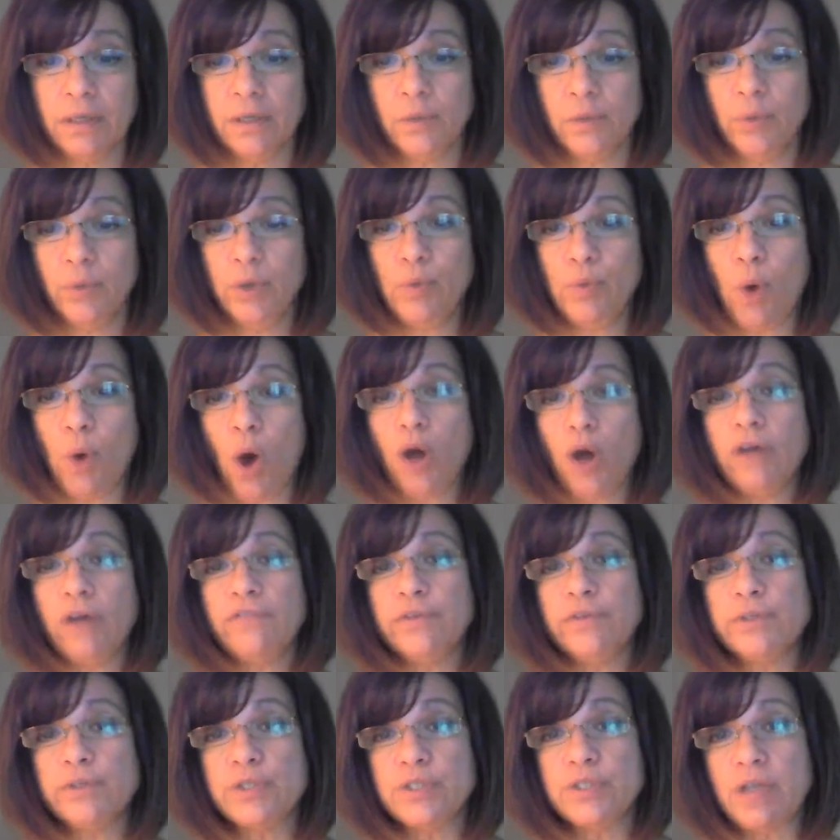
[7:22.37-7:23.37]
We walk
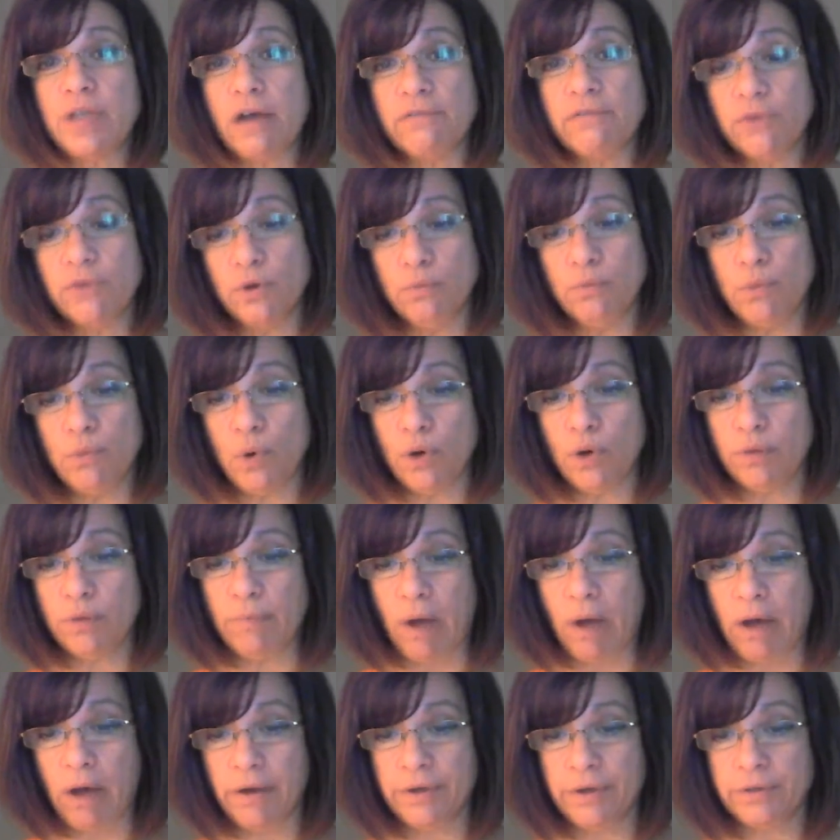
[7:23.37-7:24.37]
for several more
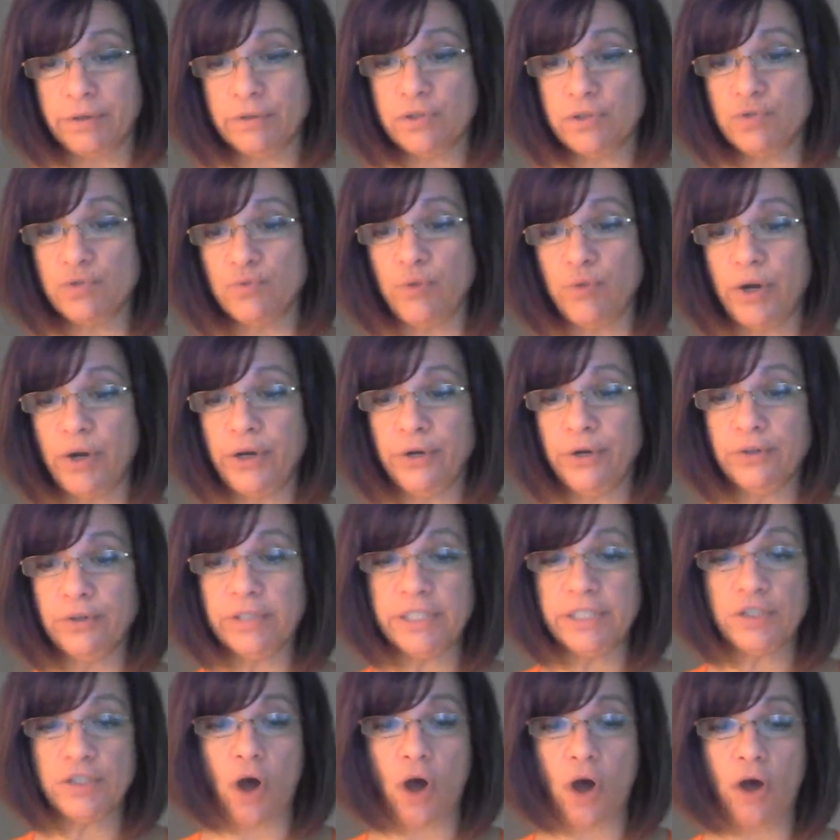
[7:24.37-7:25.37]
miles,
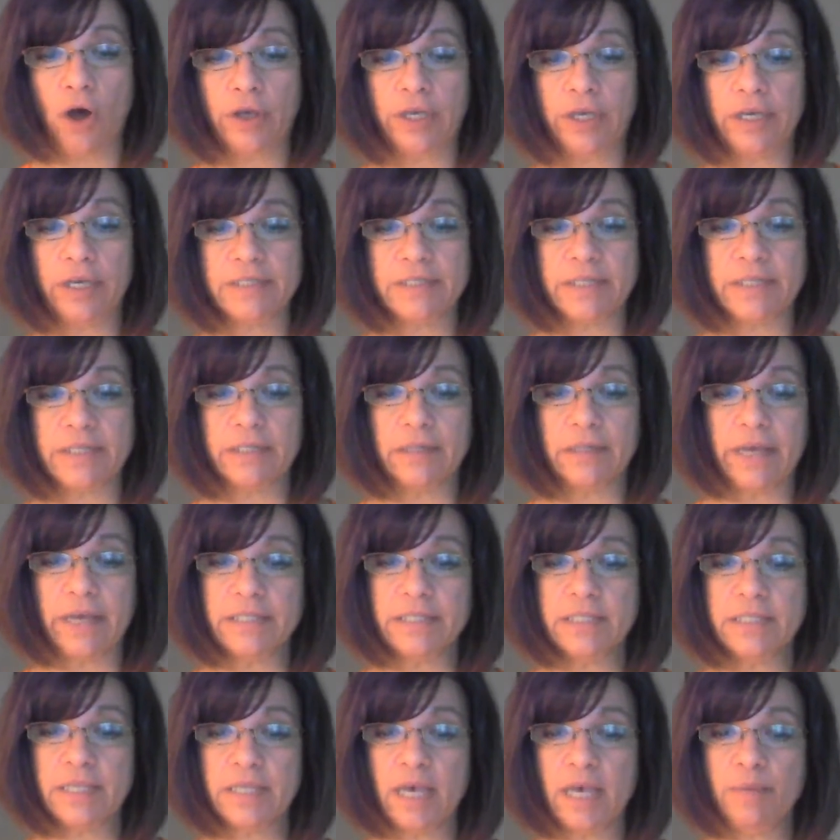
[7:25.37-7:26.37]
rarely talking as the
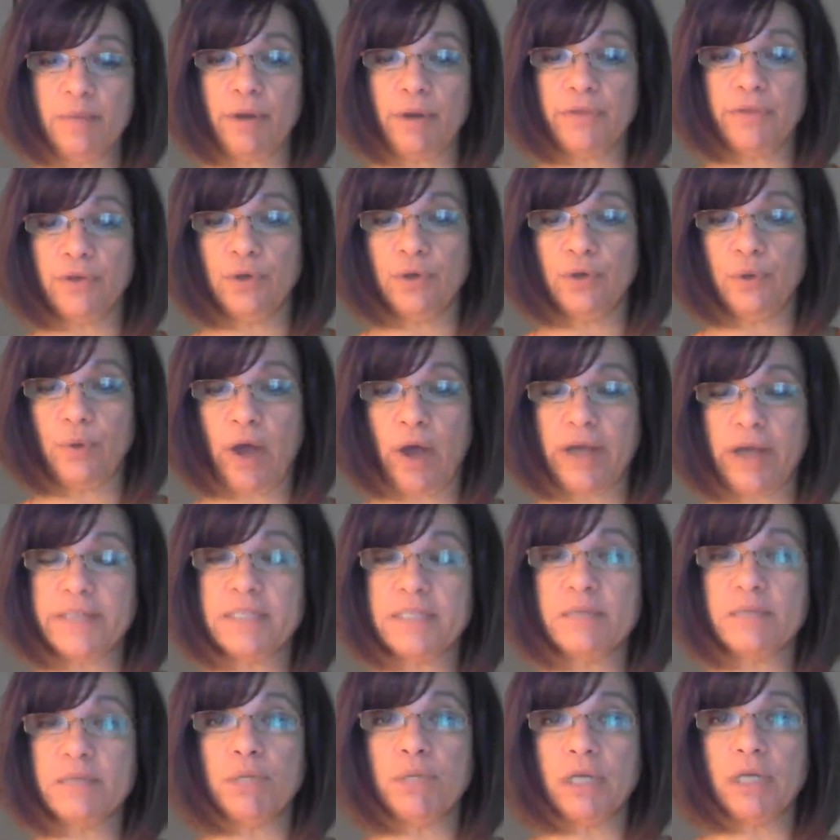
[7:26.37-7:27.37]
landscape on the
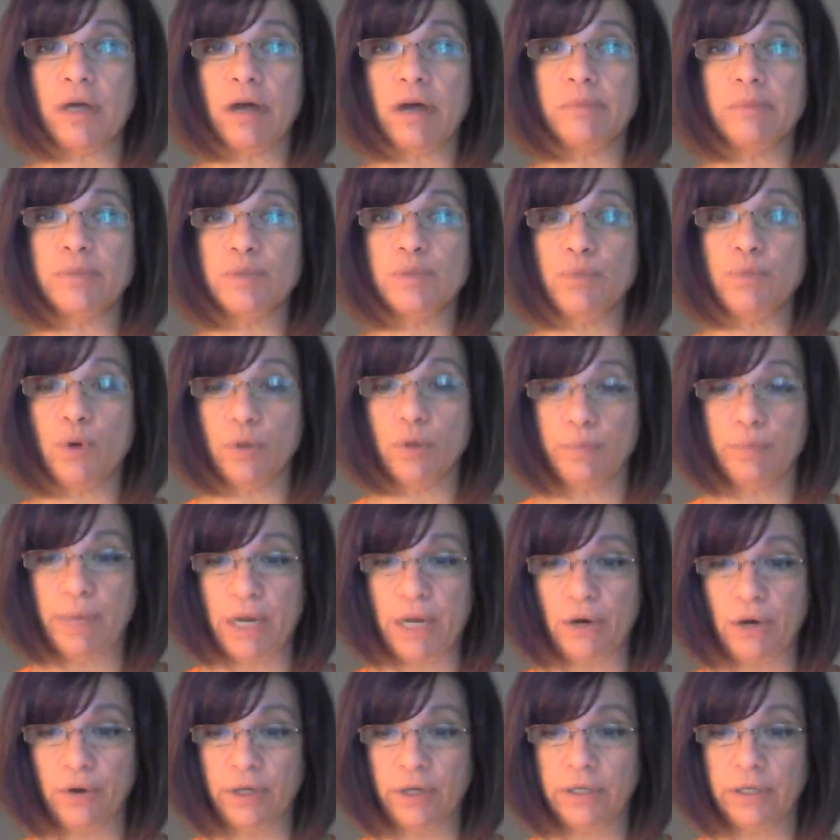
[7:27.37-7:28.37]
horizon becomes more
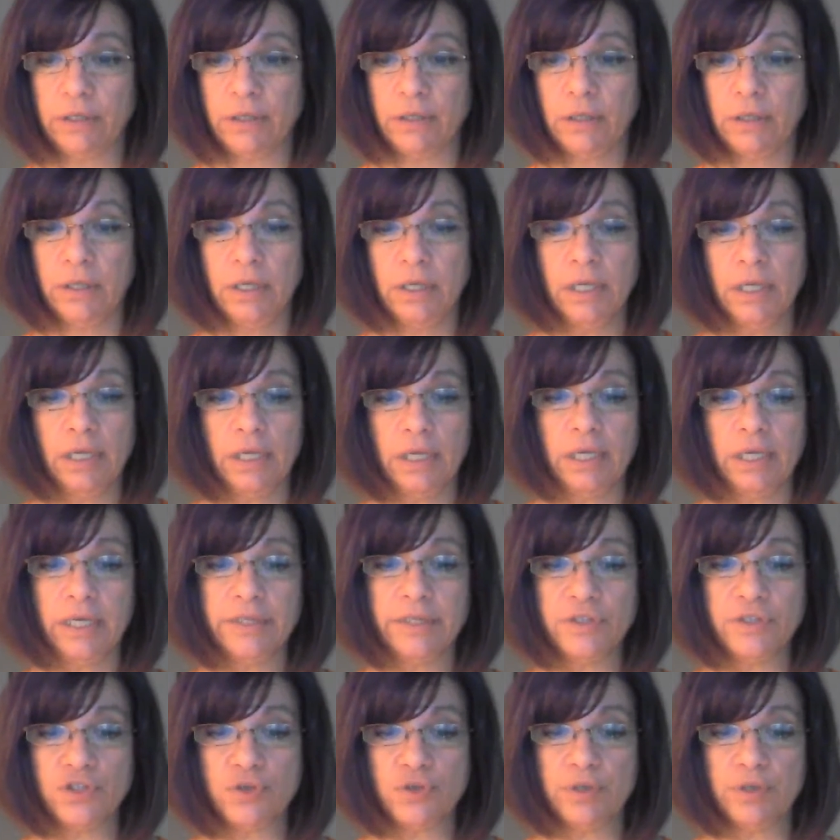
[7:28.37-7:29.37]
barren.
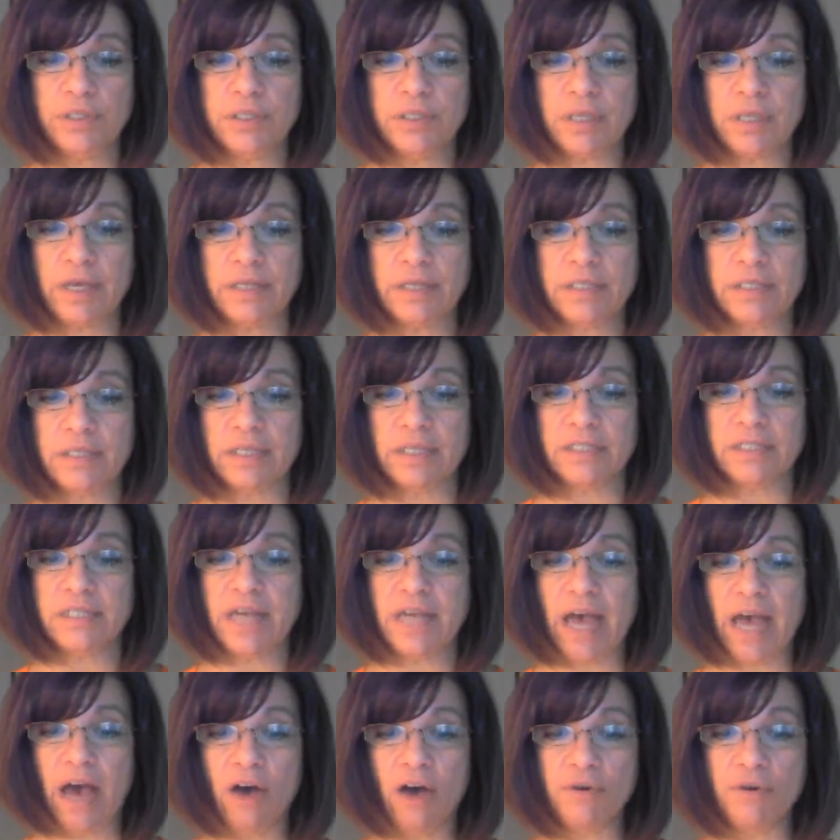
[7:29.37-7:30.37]
History says that
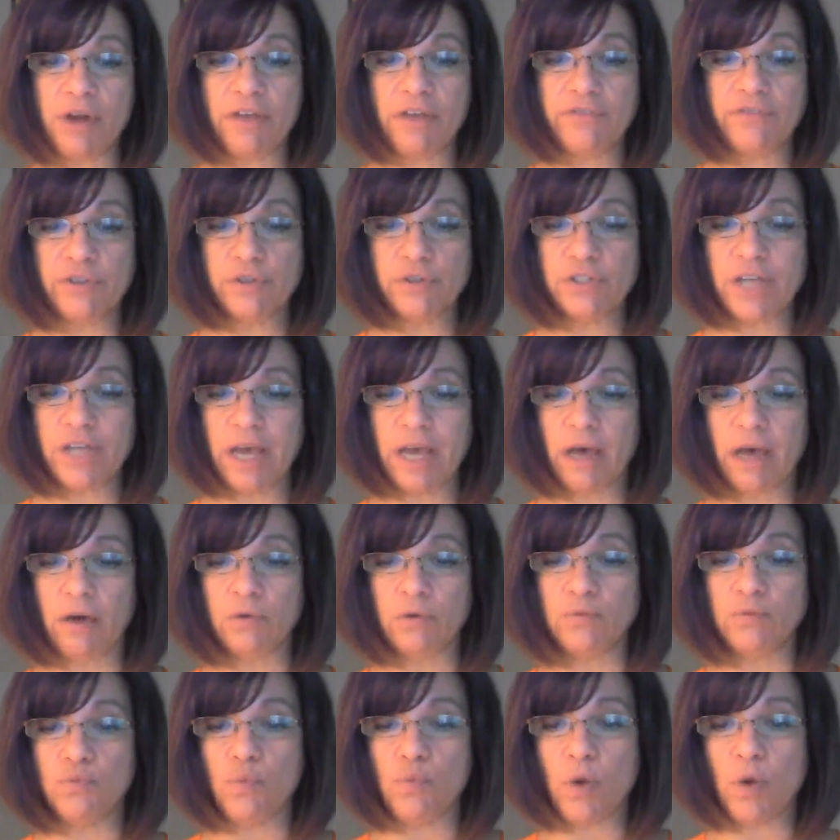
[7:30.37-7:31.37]
town after
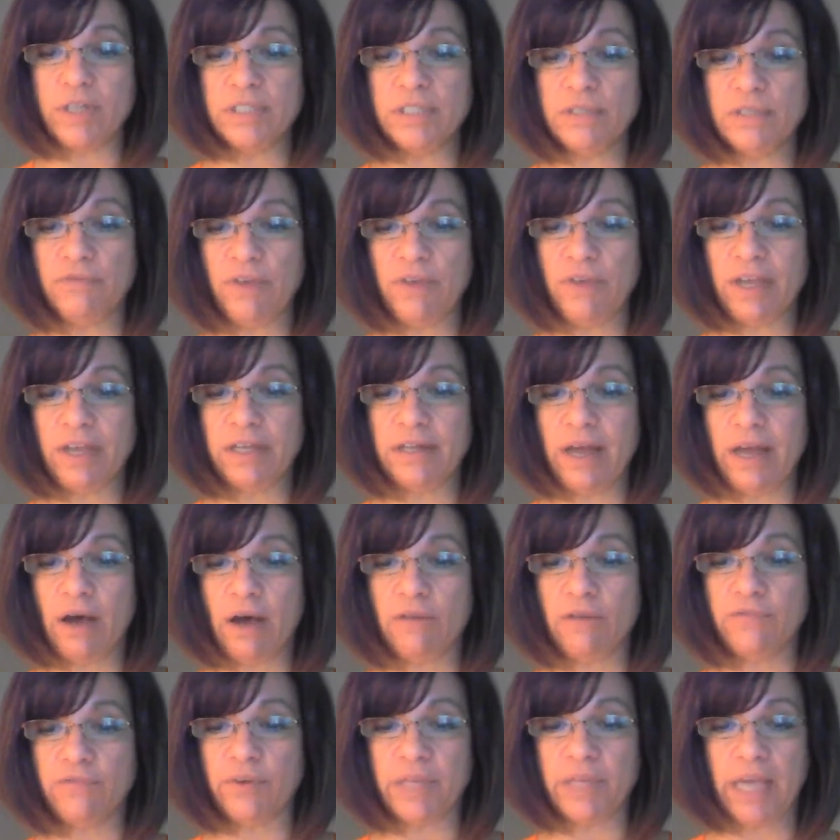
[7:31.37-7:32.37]
town once fanned
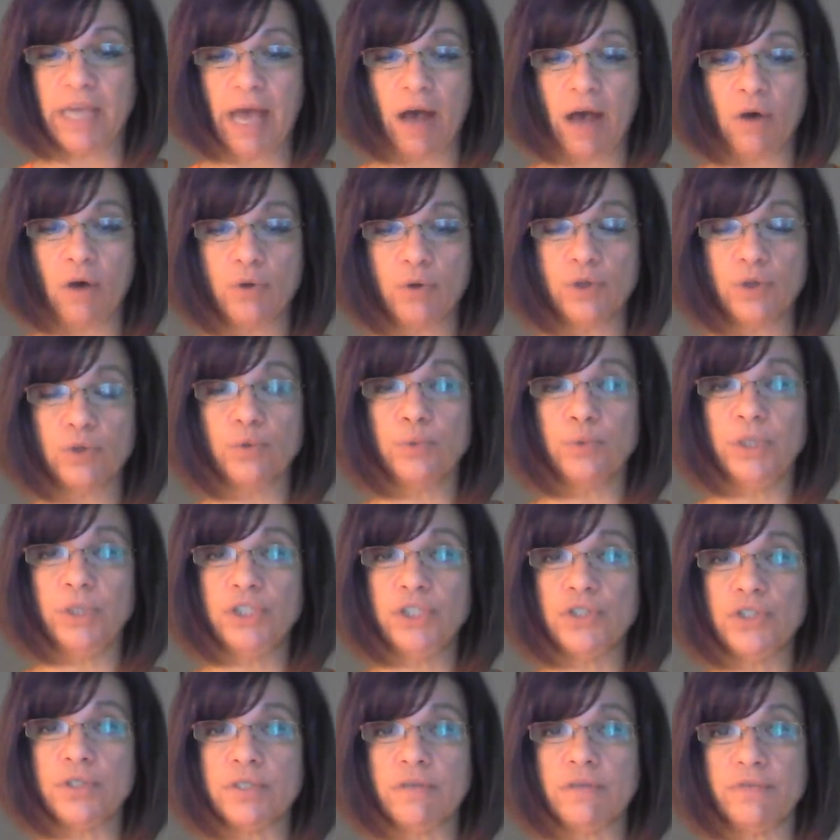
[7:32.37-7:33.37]
out from the outer
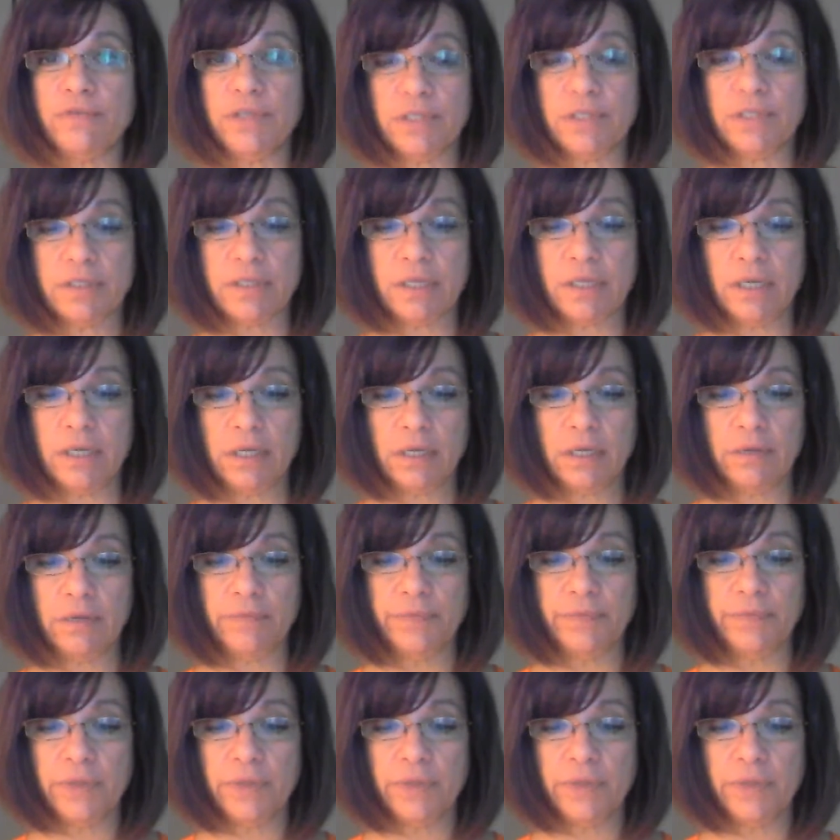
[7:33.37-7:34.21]
reaches of the city,